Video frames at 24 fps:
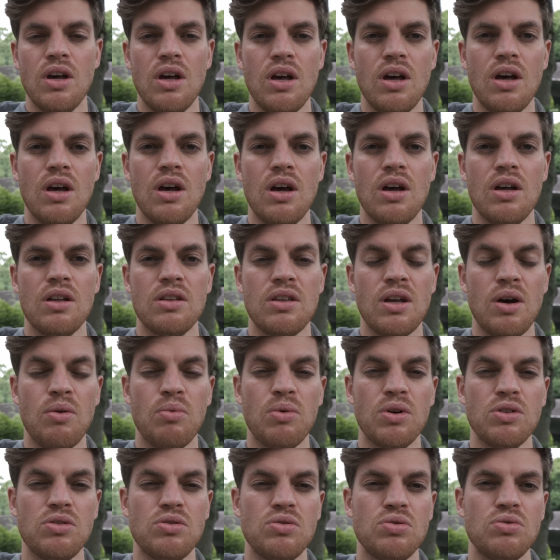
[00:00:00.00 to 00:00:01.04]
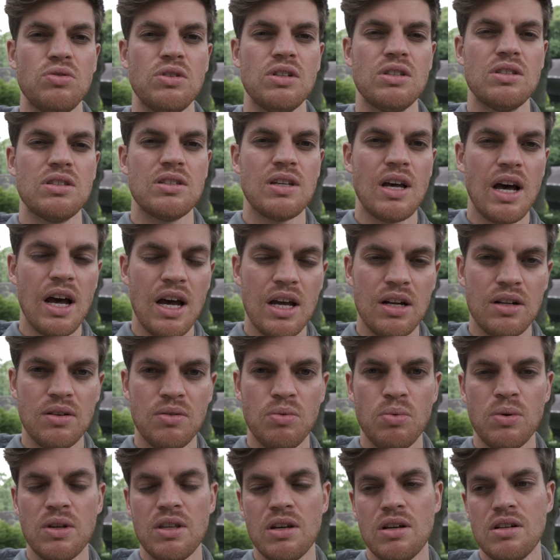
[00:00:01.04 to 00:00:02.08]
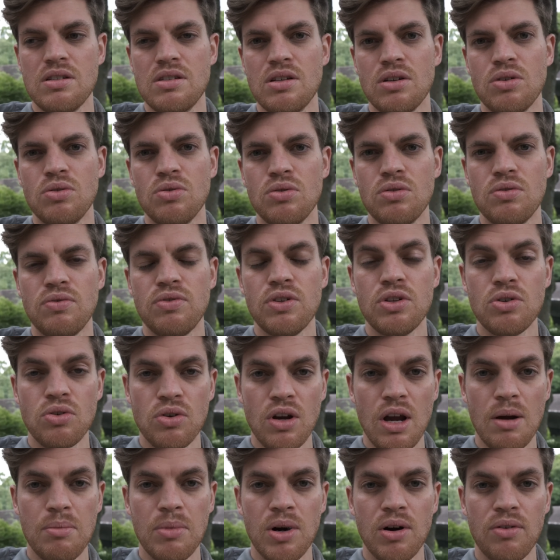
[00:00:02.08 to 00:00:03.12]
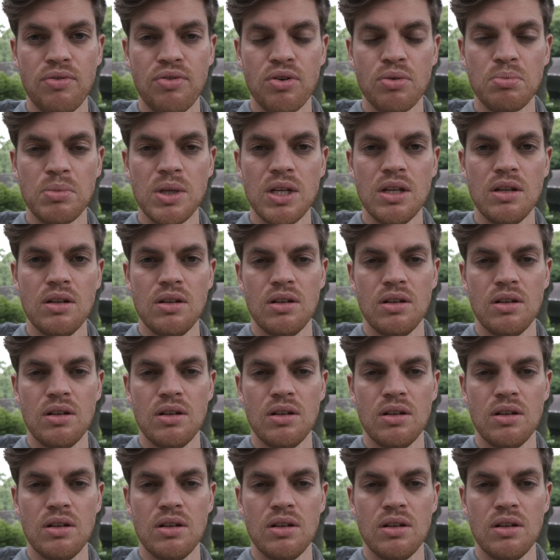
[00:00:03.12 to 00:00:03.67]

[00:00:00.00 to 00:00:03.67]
and I want to decide whether it's a good video camera for me,